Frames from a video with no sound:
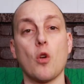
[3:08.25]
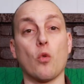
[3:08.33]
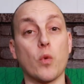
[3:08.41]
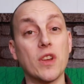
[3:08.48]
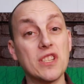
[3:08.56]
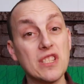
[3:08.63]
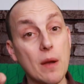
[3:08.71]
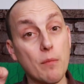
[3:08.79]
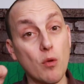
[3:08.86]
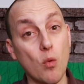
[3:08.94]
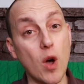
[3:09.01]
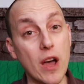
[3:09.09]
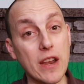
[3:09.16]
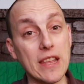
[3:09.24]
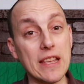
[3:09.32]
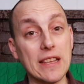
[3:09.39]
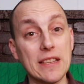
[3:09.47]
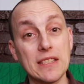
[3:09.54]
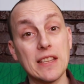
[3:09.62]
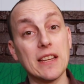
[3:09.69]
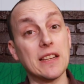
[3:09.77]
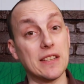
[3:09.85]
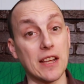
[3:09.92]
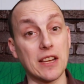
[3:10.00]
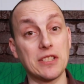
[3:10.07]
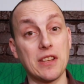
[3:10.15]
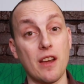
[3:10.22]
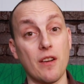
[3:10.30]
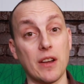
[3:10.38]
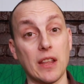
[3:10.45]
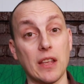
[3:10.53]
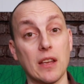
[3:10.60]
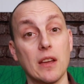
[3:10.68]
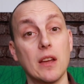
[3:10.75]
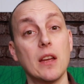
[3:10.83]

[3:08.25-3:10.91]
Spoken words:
Reason number 1 is dexterity.